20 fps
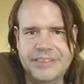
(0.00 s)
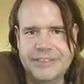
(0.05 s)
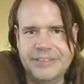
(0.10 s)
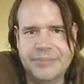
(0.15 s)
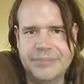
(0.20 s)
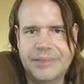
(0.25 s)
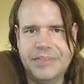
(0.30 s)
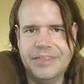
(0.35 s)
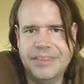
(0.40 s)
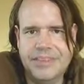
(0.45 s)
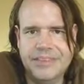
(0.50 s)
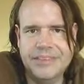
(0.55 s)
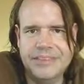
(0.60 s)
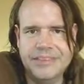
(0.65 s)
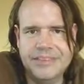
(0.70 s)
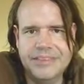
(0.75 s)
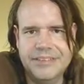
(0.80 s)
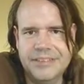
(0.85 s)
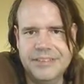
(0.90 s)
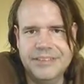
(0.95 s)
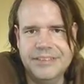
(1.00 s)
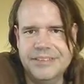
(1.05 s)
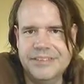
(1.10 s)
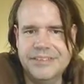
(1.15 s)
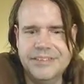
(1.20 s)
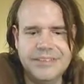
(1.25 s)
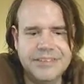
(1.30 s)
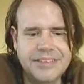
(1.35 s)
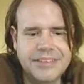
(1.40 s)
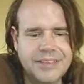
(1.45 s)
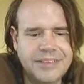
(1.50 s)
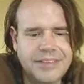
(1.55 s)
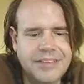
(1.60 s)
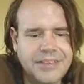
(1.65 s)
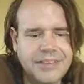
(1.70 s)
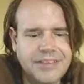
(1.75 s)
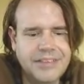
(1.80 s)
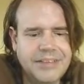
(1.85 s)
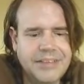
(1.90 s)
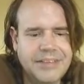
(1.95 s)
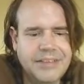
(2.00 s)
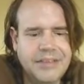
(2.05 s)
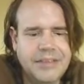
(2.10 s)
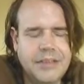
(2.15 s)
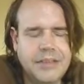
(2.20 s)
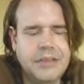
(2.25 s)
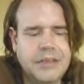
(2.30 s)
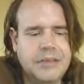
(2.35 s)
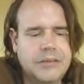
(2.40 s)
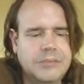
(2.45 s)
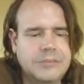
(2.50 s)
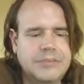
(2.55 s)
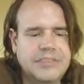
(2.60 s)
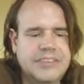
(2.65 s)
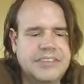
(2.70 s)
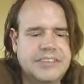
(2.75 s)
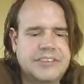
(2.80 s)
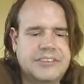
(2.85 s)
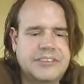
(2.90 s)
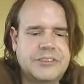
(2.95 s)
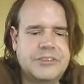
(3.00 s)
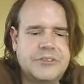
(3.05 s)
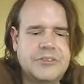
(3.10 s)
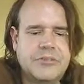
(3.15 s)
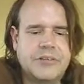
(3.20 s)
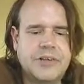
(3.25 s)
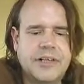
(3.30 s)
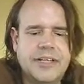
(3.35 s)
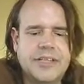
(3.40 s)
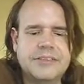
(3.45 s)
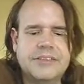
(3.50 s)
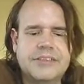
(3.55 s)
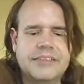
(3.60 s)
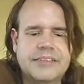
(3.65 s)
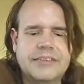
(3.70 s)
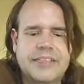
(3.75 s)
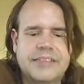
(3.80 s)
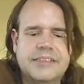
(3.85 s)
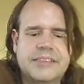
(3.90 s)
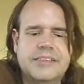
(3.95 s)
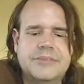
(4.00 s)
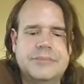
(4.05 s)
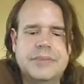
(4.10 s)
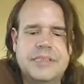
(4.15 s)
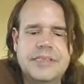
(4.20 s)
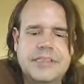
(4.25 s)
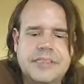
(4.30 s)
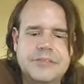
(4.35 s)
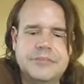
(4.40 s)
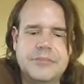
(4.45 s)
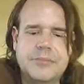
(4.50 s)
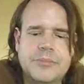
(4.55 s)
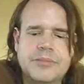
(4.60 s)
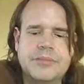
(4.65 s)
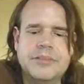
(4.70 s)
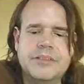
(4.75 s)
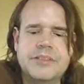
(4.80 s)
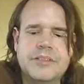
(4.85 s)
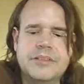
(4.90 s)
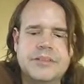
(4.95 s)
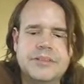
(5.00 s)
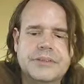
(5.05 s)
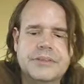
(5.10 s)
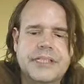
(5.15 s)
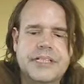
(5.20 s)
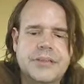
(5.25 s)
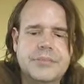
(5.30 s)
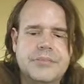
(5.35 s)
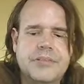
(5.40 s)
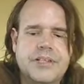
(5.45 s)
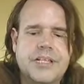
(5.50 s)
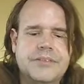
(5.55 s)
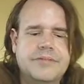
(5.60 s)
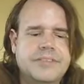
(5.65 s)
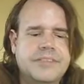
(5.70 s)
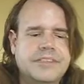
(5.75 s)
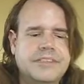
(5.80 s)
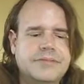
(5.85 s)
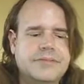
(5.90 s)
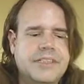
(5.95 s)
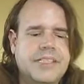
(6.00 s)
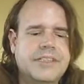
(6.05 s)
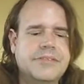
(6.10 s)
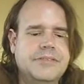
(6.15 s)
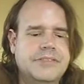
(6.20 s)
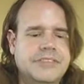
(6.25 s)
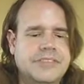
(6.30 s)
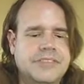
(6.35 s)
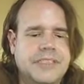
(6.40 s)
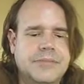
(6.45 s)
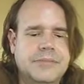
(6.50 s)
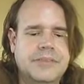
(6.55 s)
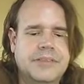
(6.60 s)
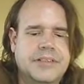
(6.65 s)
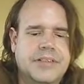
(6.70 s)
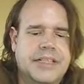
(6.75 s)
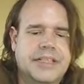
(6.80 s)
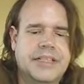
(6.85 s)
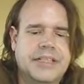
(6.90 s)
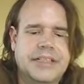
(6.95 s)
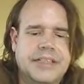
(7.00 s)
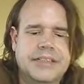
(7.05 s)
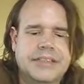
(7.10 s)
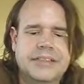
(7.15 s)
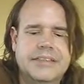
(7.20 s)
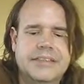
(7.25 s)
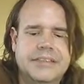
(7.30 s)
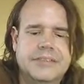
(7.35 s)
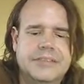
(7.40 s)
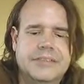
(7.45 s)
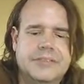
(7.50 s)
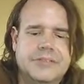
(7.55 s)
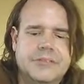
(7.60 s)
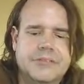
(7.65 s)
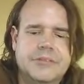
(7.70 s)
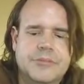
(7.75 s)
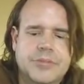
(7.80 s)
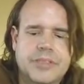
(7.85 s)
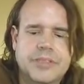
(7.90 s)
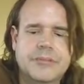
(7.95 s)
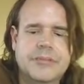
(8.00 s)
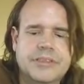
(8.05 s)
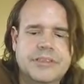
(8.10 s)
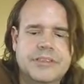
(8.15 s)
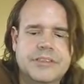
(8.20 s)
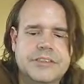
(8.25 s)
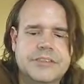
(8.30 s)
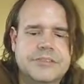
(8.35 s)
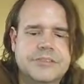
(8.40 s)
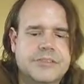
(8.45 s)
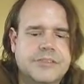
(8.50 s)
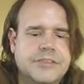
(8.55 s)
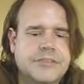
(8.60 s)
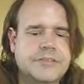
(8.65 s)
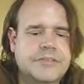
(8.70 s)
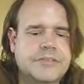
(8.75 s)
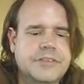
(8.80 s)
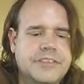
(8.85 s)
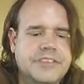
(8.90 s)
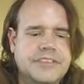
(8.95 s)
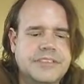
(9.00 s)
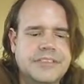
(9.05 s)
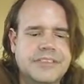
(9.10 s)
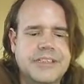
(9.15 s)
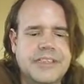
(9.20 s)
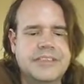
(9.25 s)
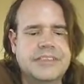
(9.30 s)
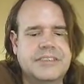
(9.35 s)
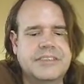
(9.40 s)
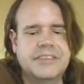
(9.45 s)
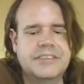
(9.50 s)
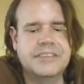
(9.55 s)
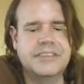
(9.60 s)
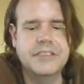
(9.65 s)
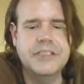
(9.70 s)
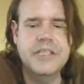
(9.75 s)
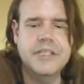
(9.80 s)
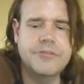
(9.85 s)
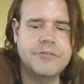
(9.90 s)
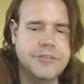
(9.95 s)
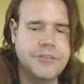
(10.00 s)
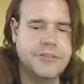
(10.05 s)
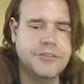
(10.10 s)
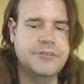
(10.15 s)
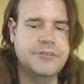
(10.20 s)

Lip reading: Says so far outside spending from political nonprofits favors Democrat candidates over Republicans for the first election cycle since 2008.